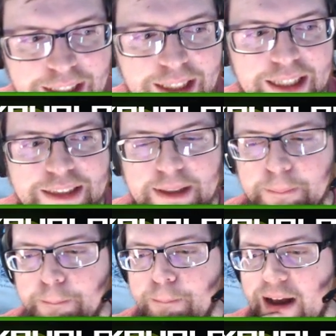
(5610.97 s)
into
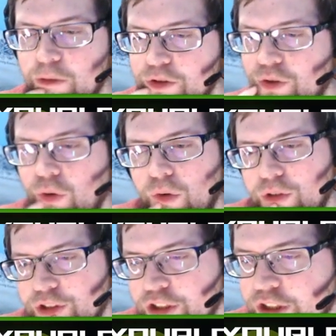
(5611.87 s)

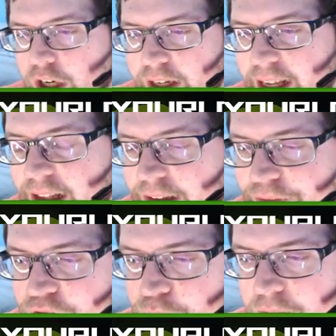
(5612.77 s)
Mousehold, starting at
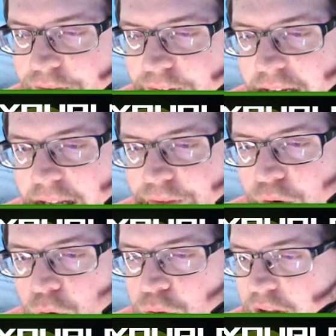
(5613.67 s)
level 25
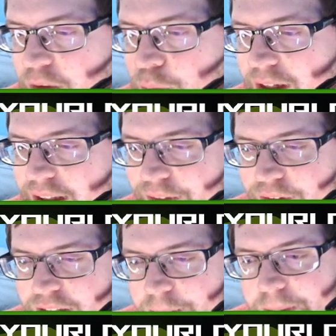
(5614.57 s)
only when
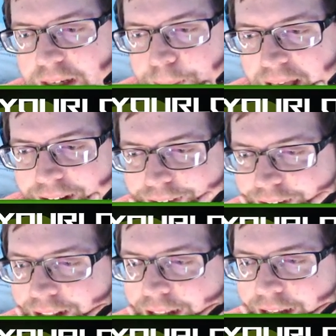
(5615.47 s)
leveled up in a battle.
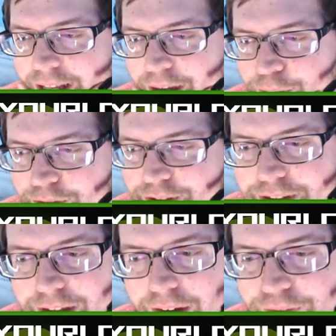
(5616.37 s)
It will
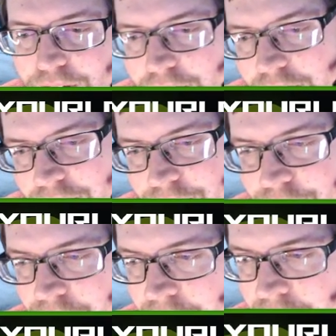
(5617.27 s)
still
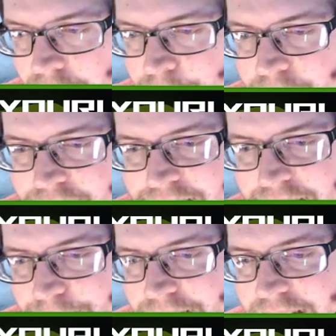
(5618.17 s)
evolve, but
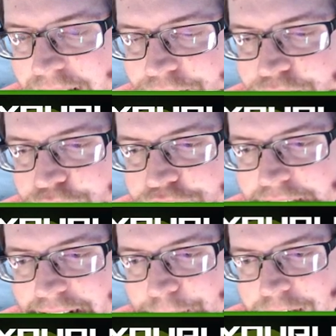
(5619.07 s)
skip the evolution
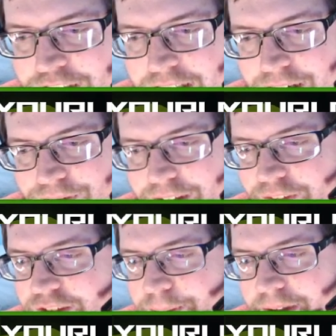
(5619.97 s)
animation. If
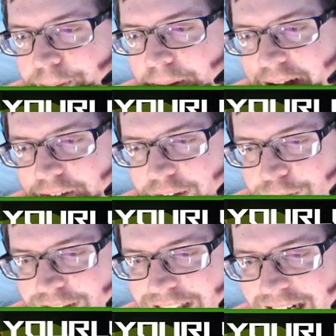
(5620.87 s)
leveled up in a battle, it
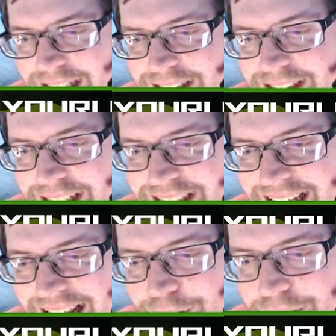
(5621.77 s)
was not sent
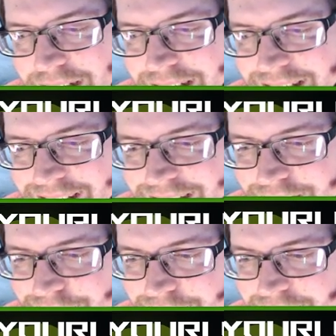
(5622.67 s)
out
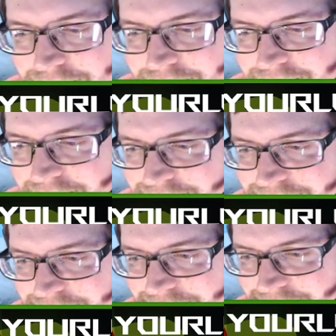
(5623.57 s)
in. Okay,
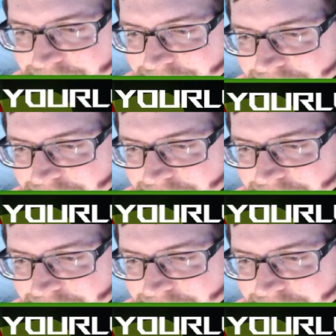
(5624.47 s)
that's a